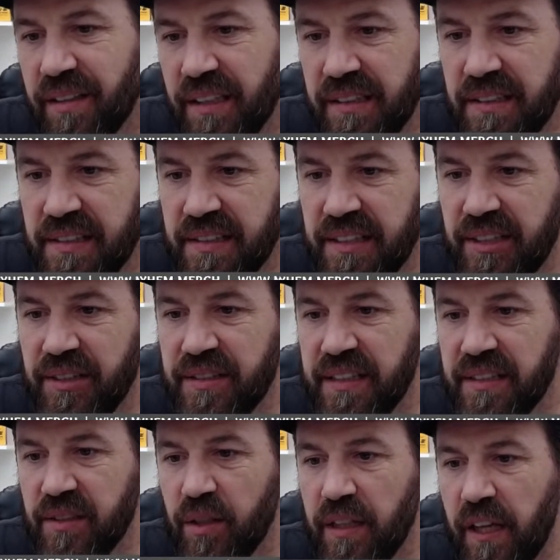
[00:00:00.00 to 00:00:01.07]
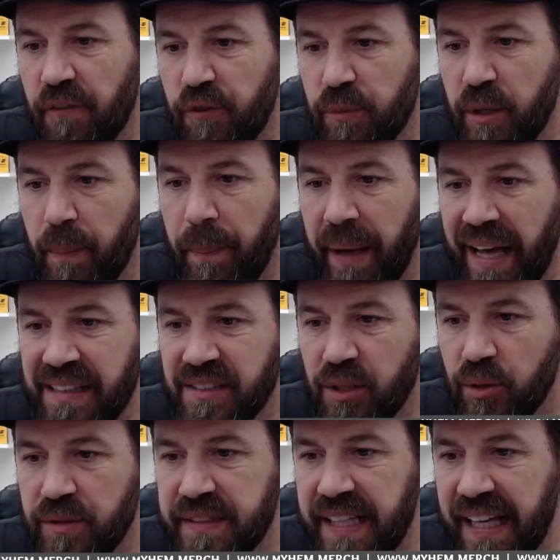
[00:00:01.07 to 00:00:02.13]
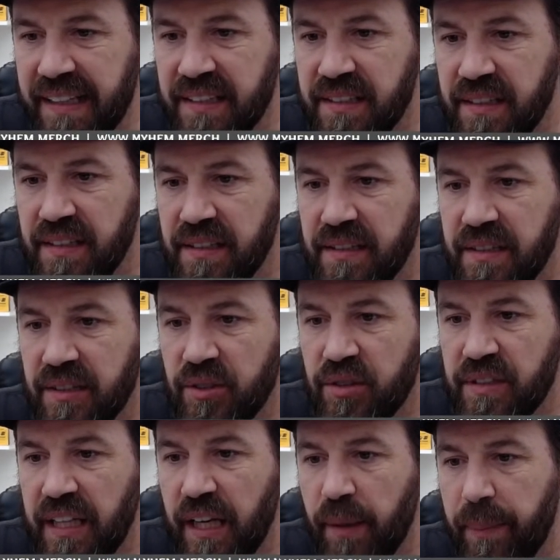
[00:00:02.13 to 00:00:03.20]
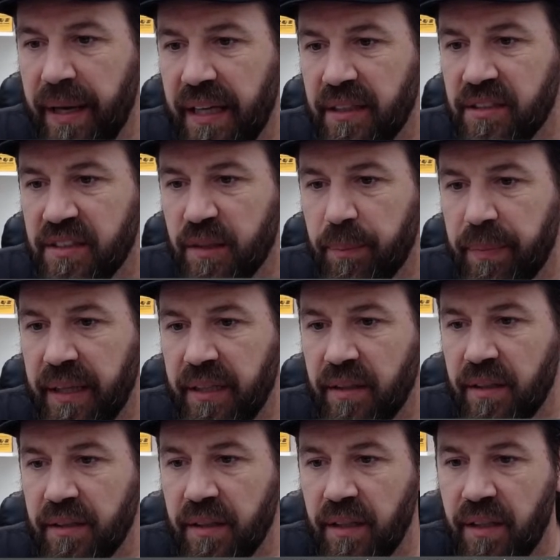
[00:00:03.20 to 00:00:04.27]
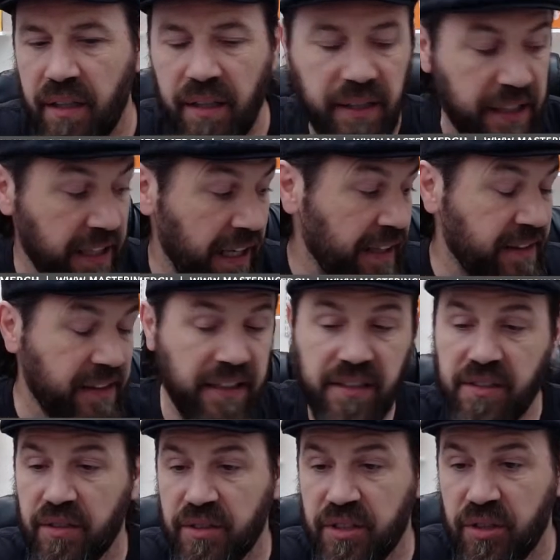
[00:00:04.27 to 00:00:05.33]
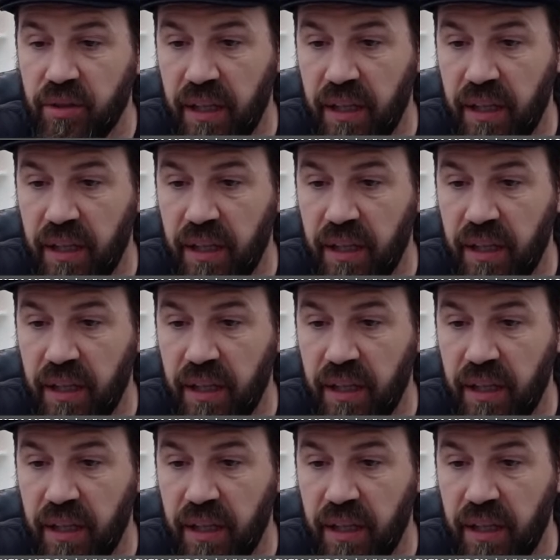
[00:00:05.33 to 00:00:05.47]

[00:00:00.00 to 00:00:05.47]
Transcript: Good to see you. Says Hola from El Paso, Texas. New style batteries look better on the Hart. Yeah, I think so too.